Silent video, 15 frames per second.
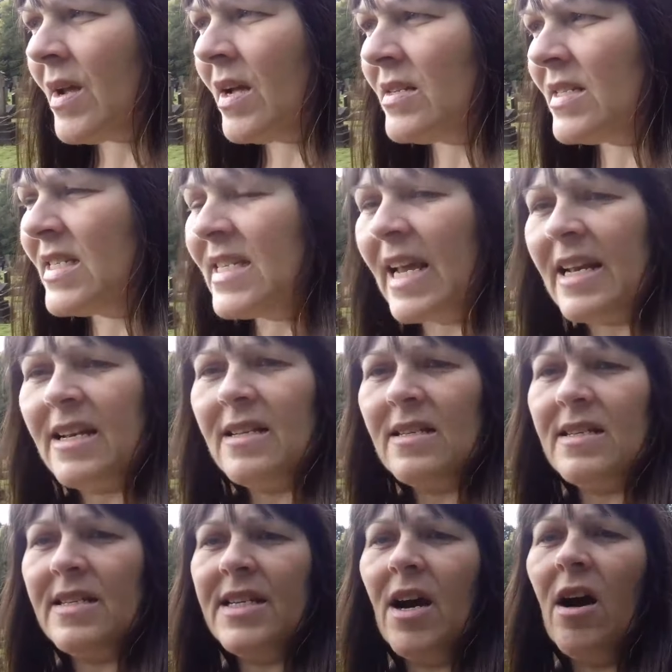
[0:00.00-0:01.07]

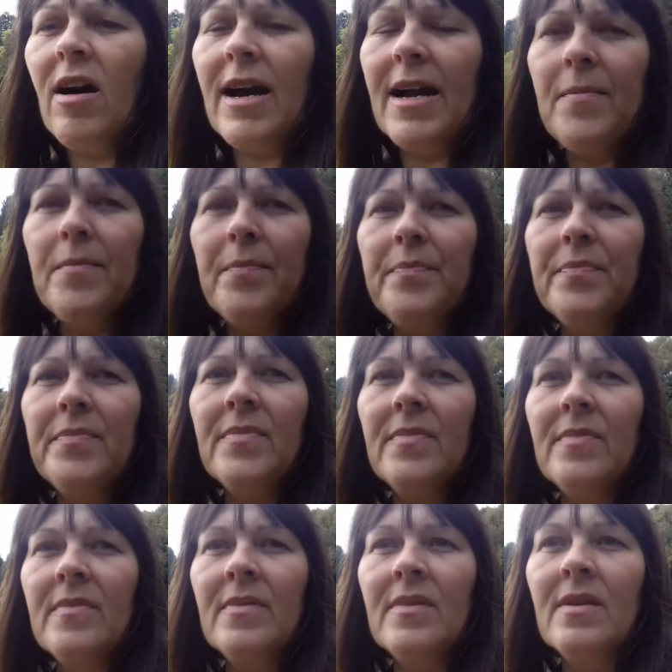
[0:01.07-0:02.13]
unsettled time.
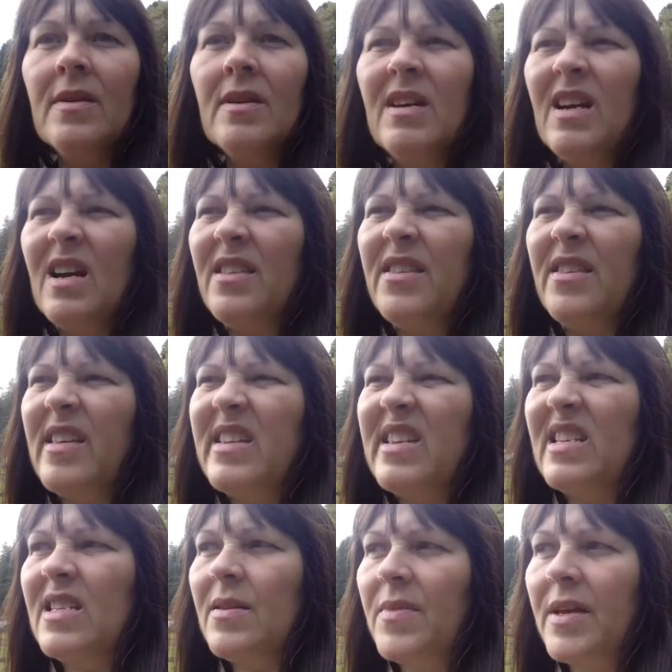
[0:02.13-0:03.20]
I think
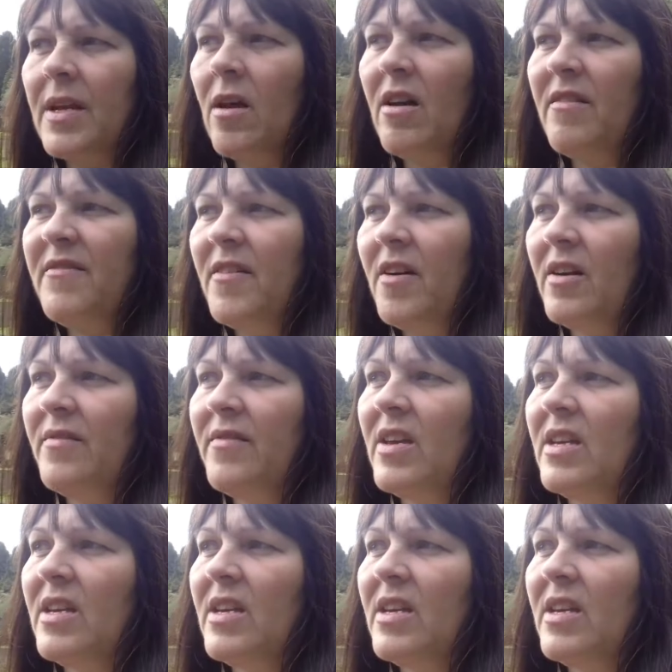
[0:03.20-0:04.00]
that is something like 5